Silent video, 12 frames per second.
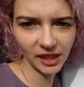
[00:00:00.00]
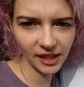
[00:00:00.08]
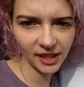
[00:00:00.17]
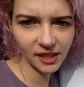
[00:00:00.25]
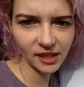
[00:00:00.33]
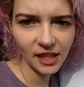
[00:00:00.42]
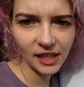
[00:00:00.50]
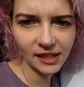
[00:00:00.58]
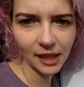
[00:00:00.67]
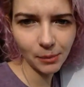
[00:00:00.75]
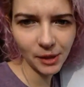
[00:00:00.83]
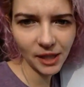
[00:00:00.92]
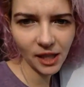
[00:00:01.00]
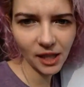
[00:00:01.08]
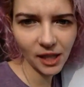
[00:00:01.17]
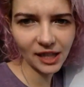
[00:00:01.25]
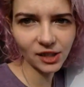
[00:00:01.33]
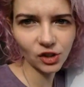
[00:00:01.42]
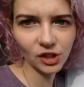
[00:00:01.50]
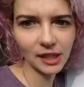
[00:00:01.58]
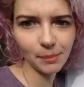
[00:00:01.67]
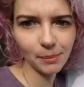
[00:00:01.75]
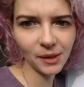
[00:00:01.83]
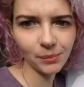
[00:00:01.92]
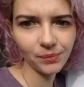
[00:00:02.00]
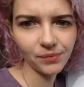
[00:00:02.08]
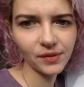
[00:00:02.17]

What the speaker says: Kian, Nabiel, and Giuseppe.